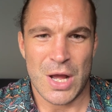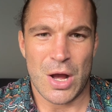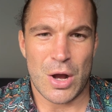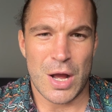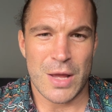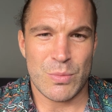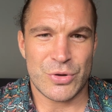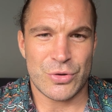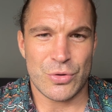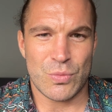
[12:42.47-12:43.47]
I would
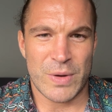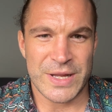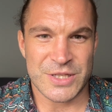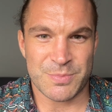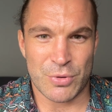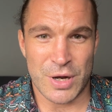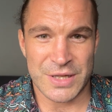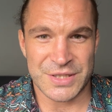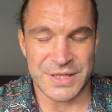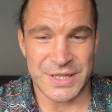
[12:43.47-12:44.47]
do weights prior
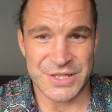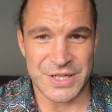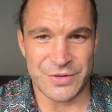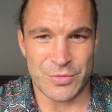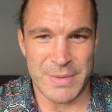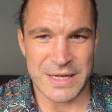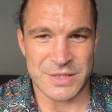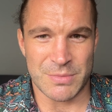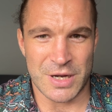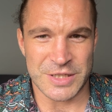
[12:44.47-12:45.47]
to conditioning to
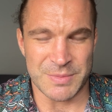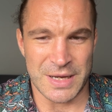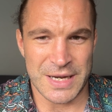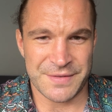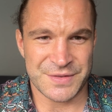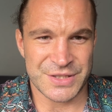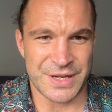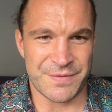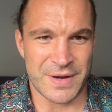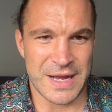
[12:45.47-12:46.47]
maximize my lifts
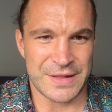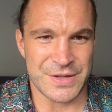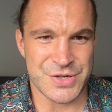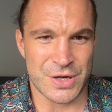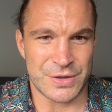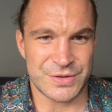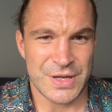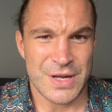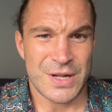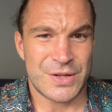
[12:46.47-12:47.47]
if I had the chance.
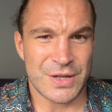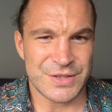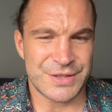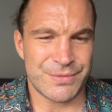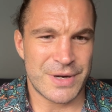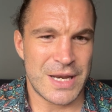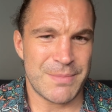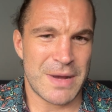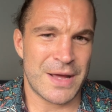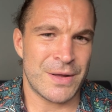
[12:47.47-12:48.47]
Does it really
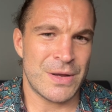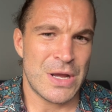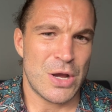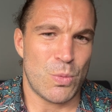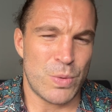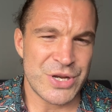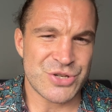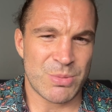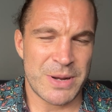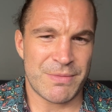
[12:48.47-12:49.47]
matter which
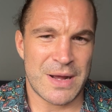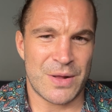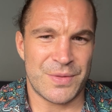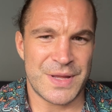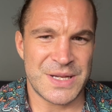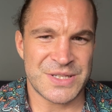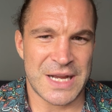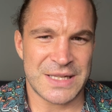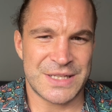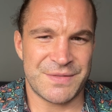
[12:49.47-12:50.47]
way round these
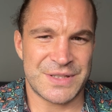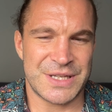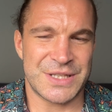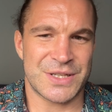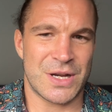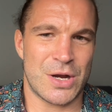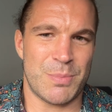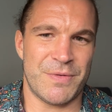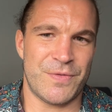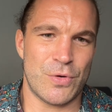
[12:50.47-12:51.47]
activities are
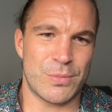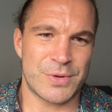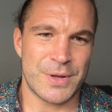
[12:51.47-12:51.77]
performed